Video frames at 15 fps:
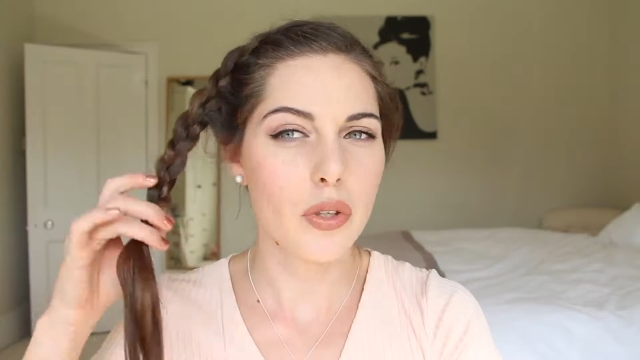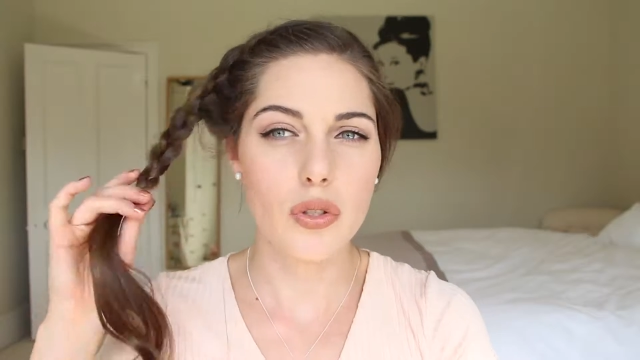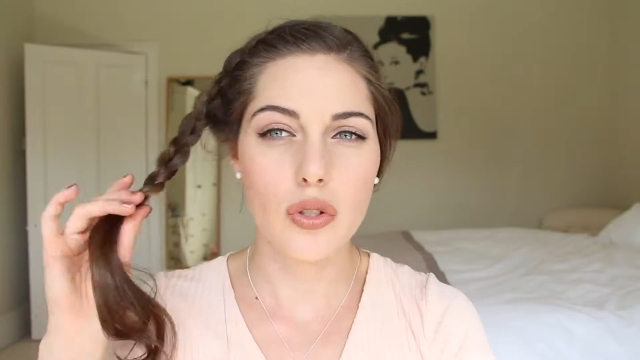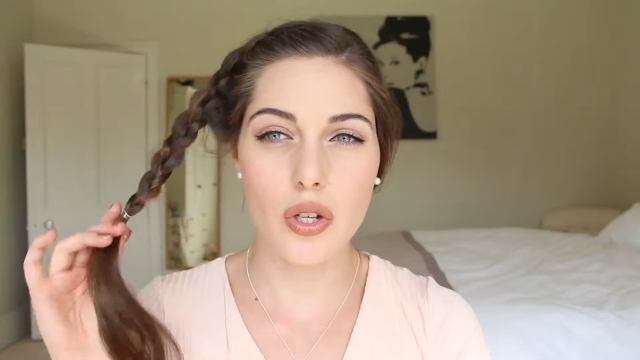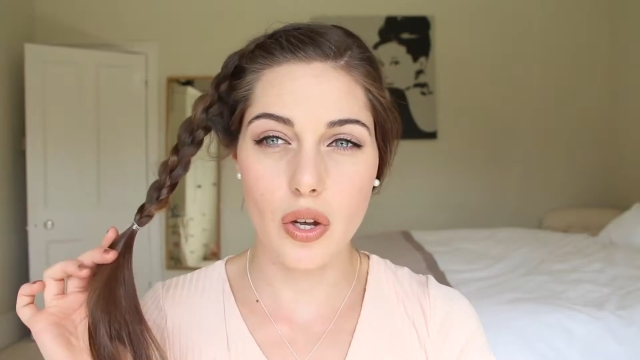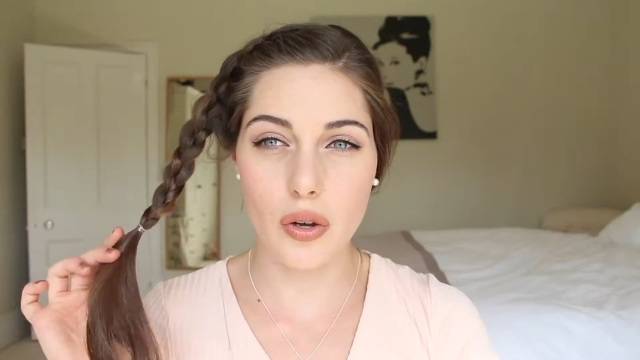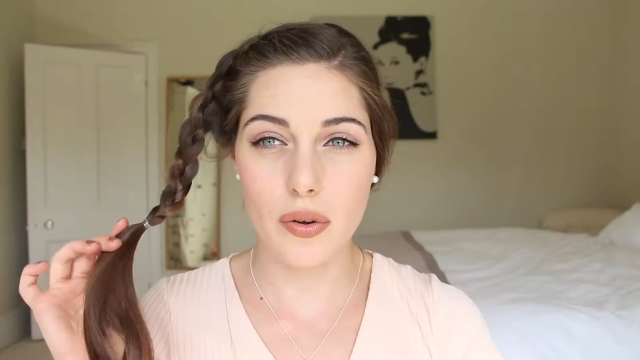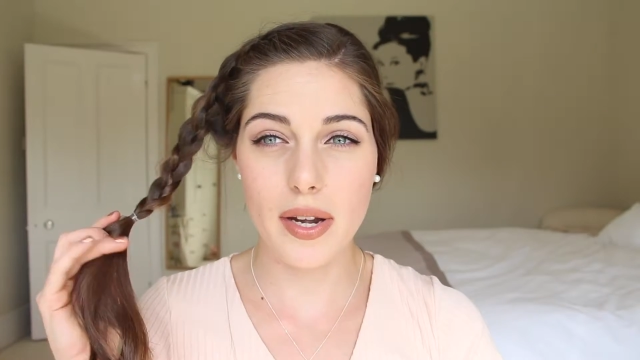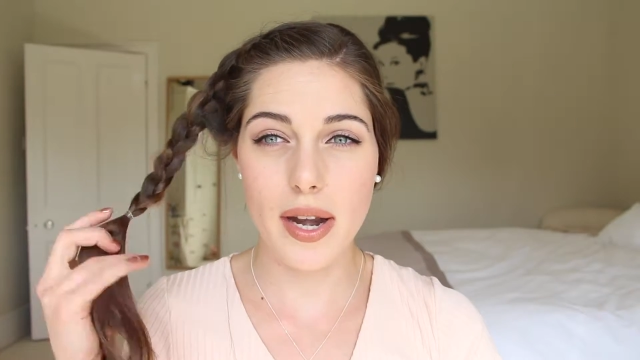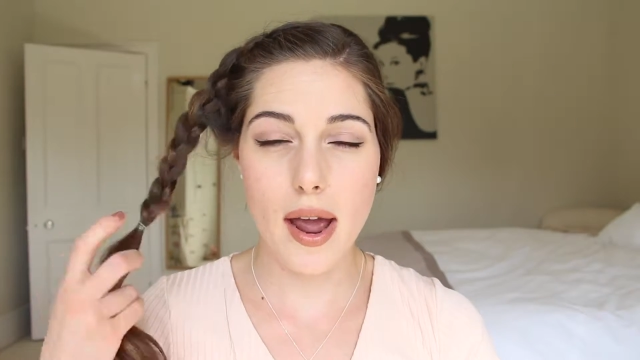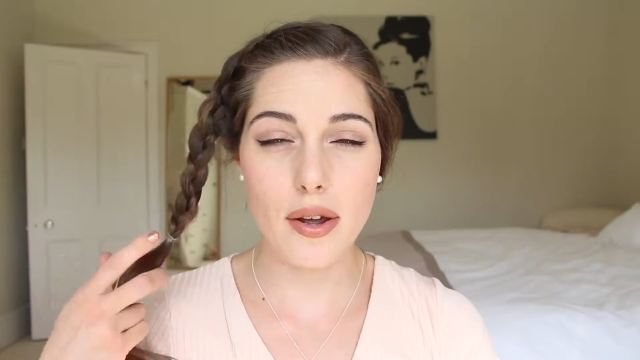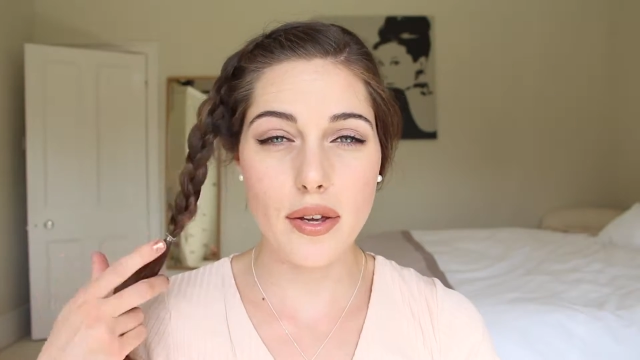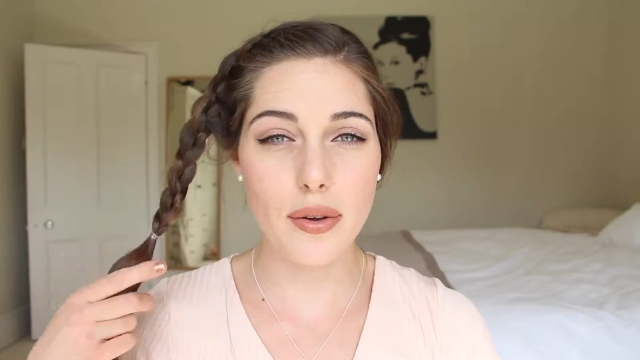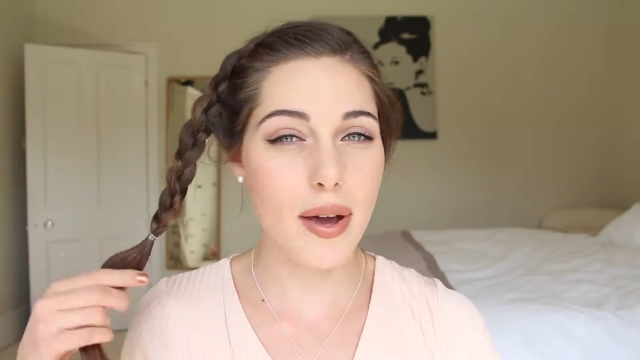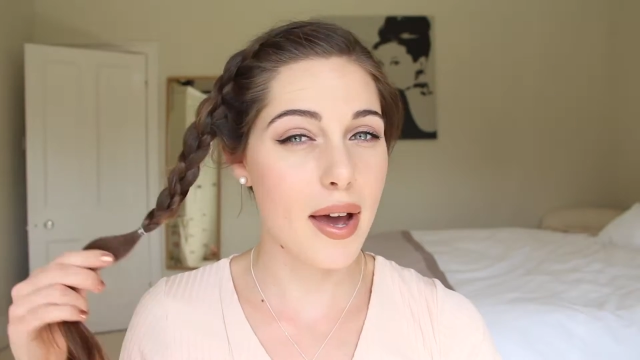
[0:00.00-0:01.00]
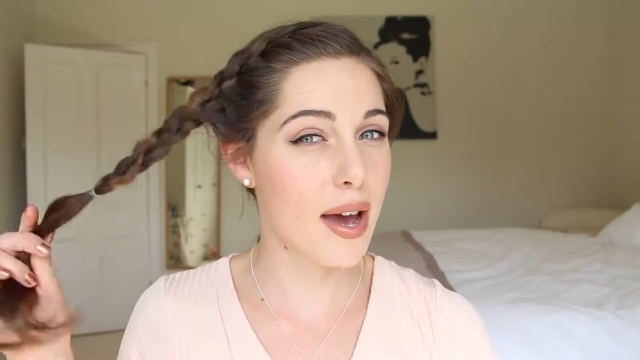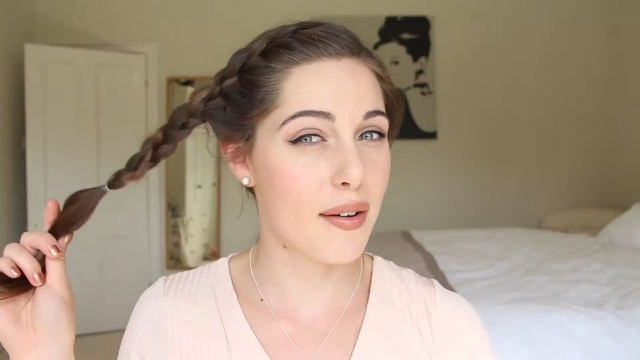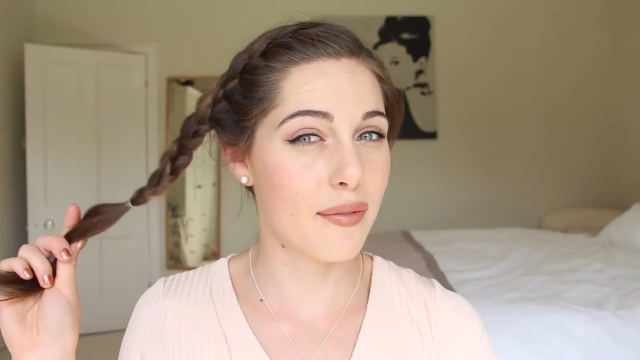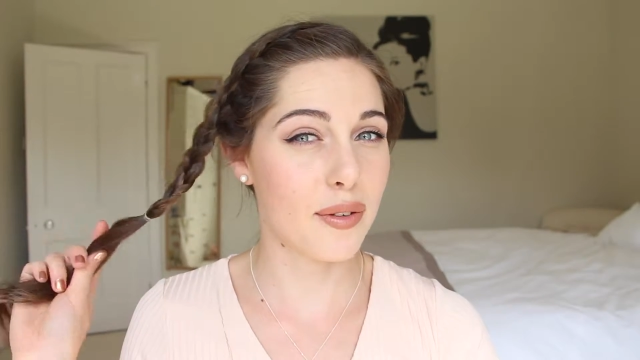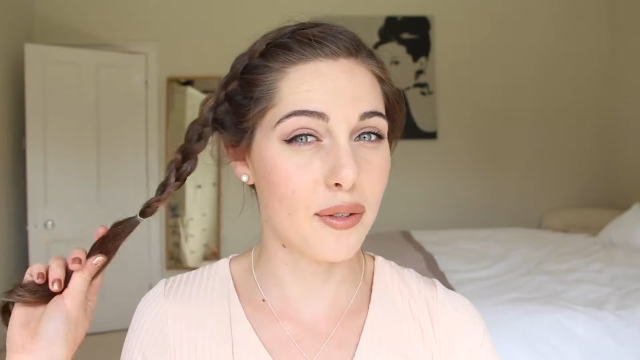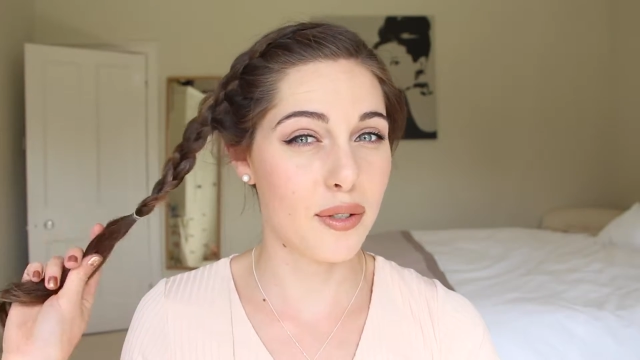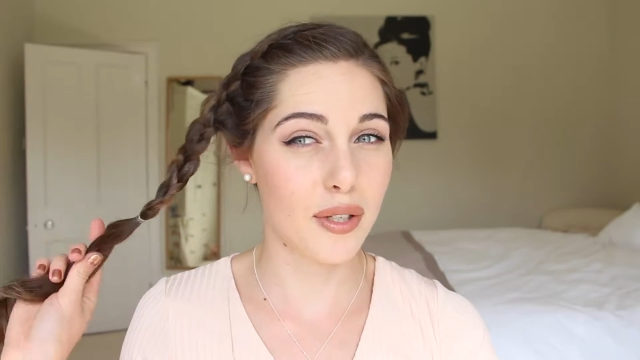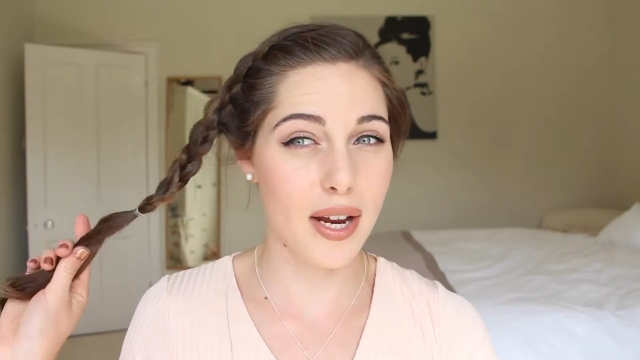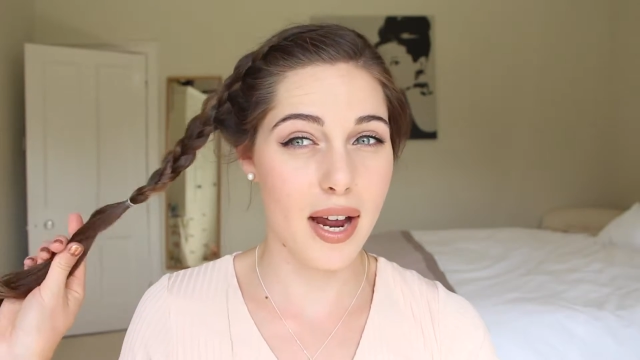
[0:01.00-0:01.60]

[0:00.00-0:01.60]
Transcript: So now you should